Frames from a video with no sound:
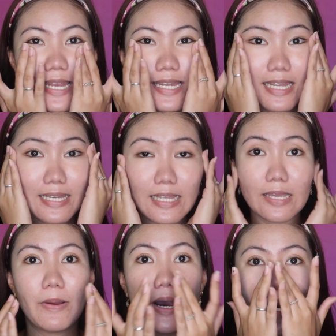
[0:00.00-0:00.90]
Hindi.
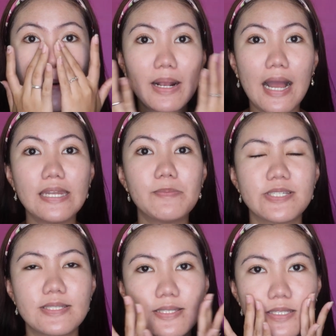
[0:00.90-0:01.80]
Mag-a-adapt
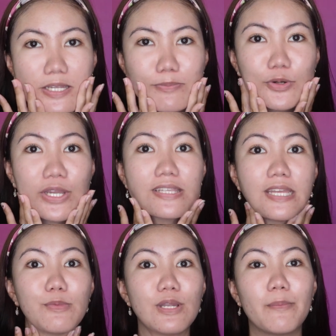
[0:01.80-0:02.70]
siya sa skin mo.
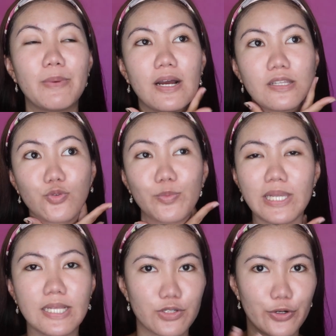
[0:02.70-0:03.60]
Hintayin mo lang mga 2
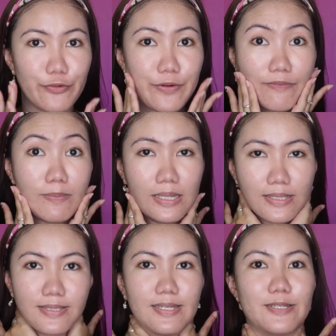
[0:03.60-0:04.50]
minutes or 5 minutes.